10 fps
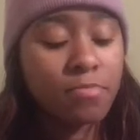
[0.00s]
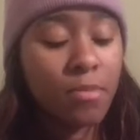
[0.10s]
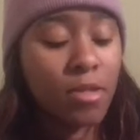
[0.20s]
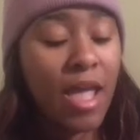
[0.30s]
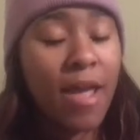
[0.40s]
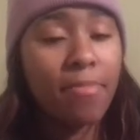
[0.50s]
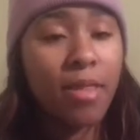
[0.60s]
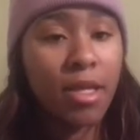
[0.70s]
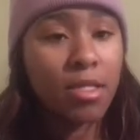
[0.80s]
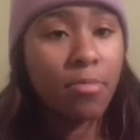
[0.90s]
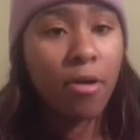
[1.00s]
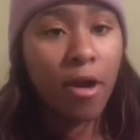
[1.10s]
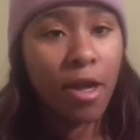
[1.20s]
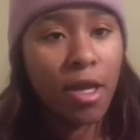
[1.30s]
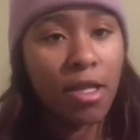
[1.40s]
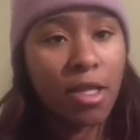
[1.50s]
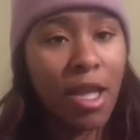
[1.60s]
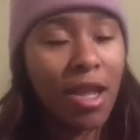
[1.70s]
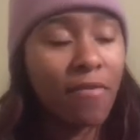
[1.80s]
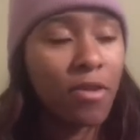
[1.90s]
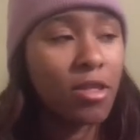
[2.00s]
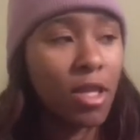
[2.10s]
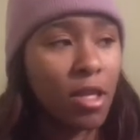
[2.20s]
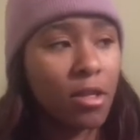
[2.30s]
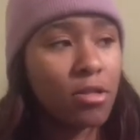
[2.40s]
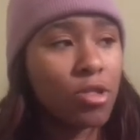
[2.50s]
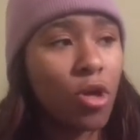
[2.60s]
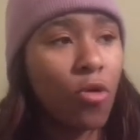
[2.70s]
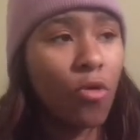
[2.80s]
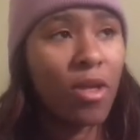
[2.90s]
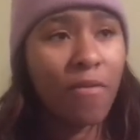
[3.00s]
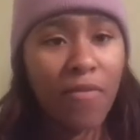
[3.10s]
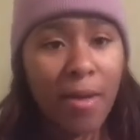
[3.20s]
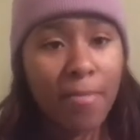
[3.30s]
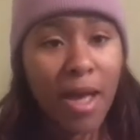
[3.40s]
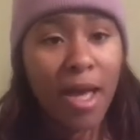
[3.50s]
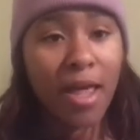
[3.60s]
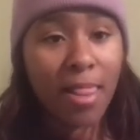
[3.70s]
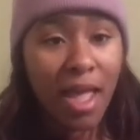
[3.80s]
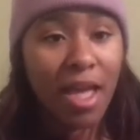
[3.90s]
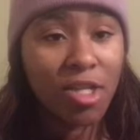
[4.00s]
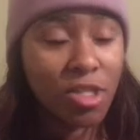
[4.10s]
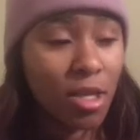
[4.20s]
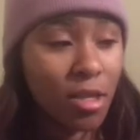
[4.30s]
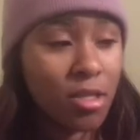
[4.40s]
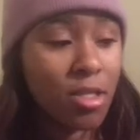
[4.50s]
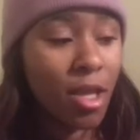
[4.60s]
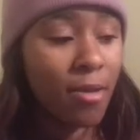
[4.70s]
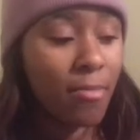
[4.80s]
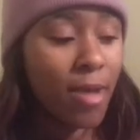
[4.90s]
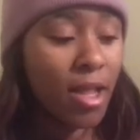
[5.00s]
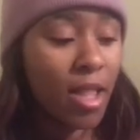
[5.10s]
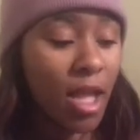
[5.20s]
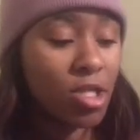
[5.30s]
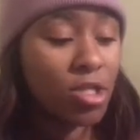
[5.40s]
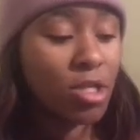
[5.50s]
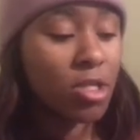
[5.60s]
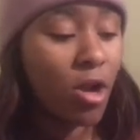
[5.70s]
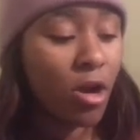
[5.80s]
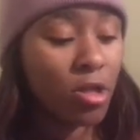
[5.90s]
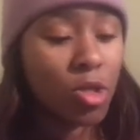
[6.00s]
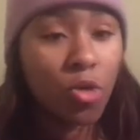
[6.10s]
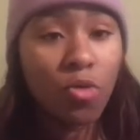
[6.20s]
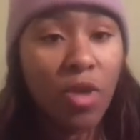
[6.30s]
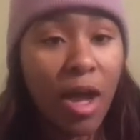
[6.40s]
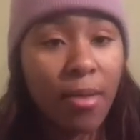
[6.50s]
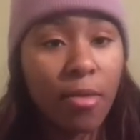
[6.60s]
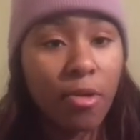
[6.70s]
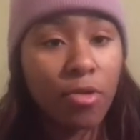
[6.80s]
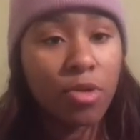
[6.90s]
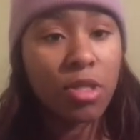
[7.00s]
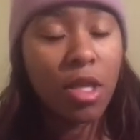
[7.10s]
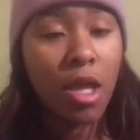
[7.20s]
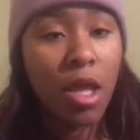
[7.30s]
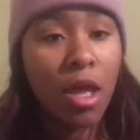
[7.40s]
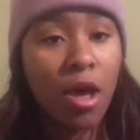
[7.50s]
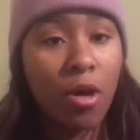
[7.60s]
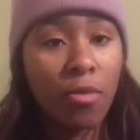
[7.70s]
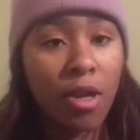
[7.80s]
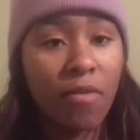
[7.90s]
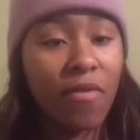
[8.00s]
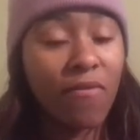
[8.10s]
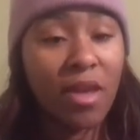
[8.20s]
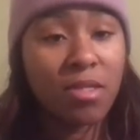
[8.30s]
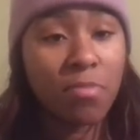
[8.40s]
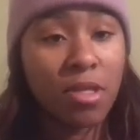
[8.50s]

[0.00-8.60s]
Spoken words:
that plays a part in everything. So if I'm buying lashes and my lashes are $2 or whatever, if I spend